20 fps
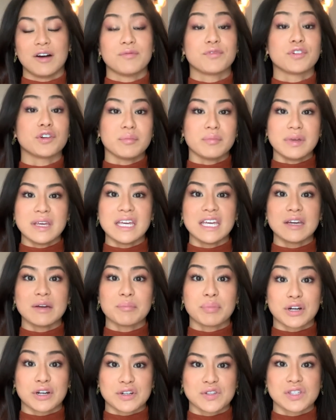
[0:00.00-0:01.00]
For
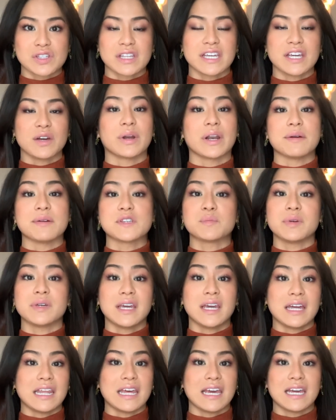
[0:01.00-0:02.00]
me personally, when I was
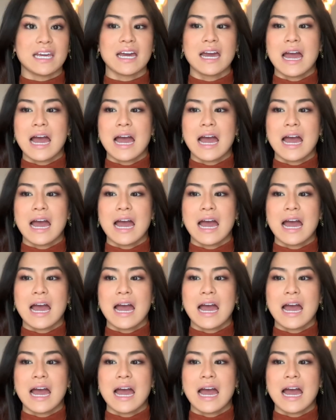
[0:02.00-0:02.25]
beginning,